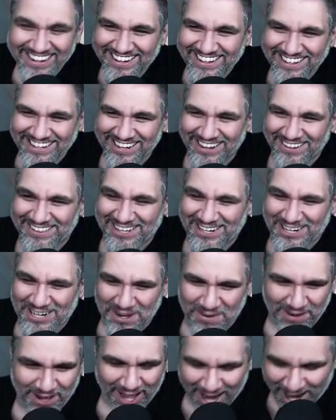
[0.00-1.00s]
you don't think
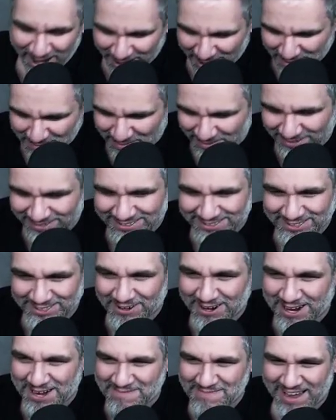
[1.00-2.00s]
Noble Hierarch produces
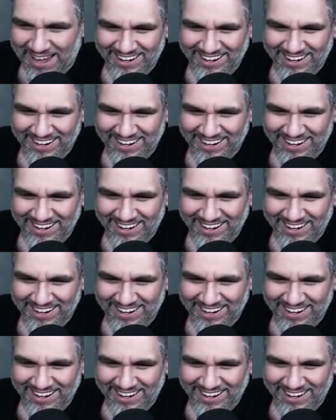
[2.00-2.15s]
green